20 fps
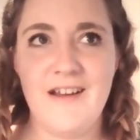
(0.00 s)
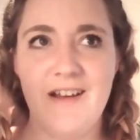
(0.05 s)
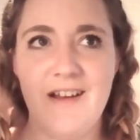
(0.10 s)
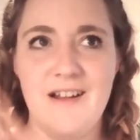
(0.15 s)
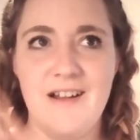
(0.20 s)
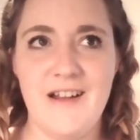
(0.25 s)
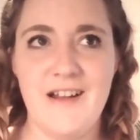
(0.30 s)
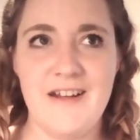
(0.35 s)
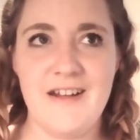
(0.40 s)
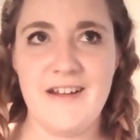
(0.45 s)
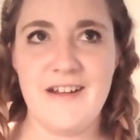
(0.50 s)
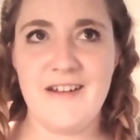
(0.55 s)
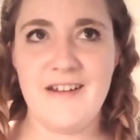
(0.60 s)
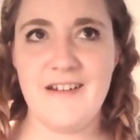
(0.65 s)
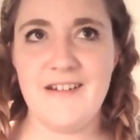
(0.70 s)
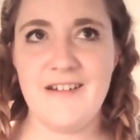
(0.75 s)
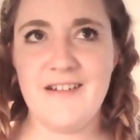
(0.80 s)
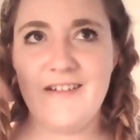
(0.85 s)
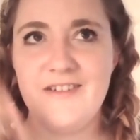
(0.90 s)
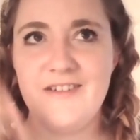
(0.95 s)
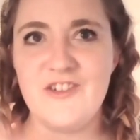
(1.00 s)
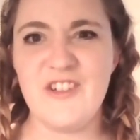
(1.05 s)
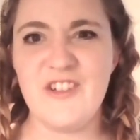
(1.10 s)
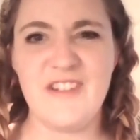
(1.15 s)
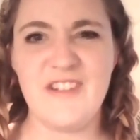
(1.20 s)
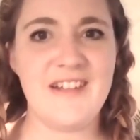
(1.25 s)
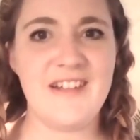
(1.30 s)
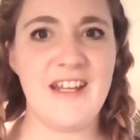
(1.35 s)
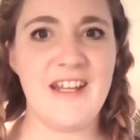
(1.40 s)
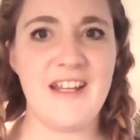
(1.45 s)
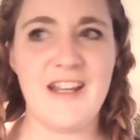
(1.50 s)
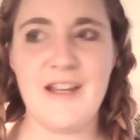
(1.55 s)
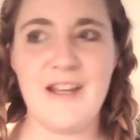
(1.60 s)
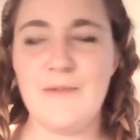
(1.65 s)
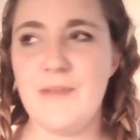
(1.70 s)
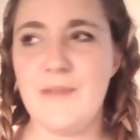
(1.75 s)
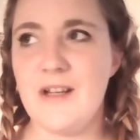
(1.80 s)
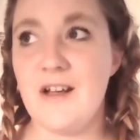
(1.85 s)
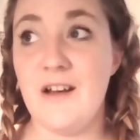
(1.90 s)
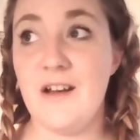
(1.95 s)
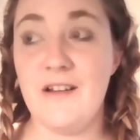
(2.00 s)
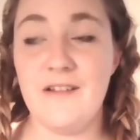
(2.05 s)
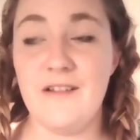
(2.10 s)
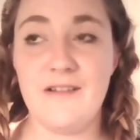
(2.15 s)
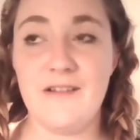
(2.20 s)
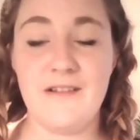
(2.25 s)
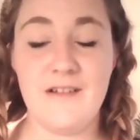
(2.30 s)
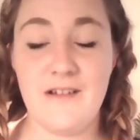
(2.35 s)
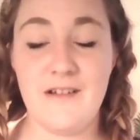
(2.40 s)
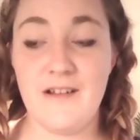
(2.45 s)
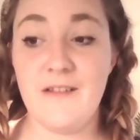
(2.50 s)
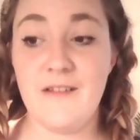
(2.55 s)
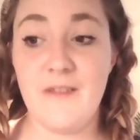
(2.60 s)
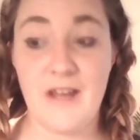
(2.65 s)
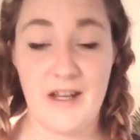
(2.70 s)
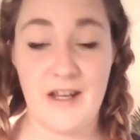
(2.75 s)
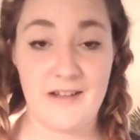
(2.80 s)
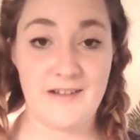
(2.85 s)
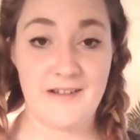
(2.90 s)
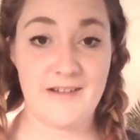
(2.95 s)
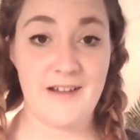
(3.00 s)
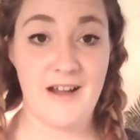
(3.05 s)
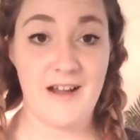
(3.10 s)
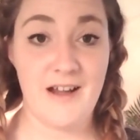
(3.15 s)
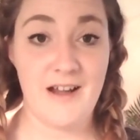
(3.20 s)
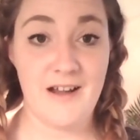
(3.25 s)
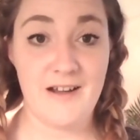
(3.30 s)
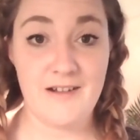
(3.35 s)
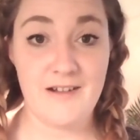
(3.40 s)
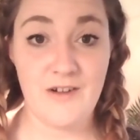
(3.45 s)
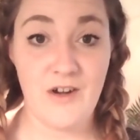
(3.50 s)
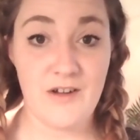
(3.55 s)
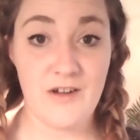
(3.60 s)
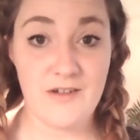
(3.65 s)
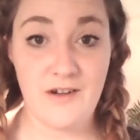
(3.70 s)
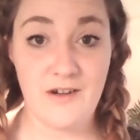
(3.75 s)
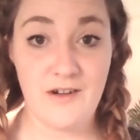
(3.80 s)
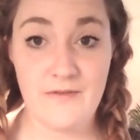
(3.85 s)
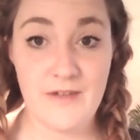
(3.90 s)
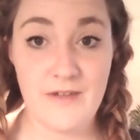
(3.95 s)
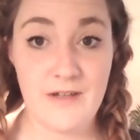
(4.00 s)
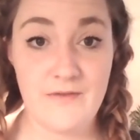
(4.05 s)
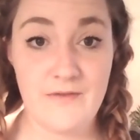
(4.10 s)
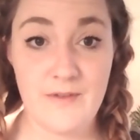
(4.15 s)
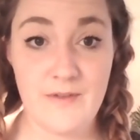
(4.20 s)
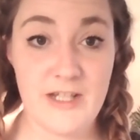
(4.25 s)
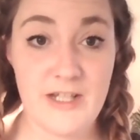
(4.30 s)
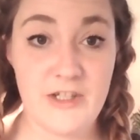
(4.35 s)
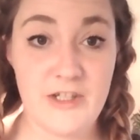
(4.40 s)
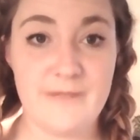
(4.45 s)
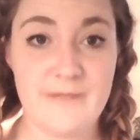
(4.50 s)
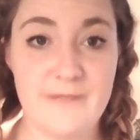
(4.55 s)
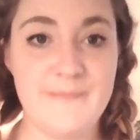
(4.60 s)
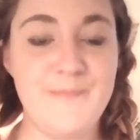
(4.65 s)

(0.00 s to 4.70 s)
let it just sink in because that's a lot of information.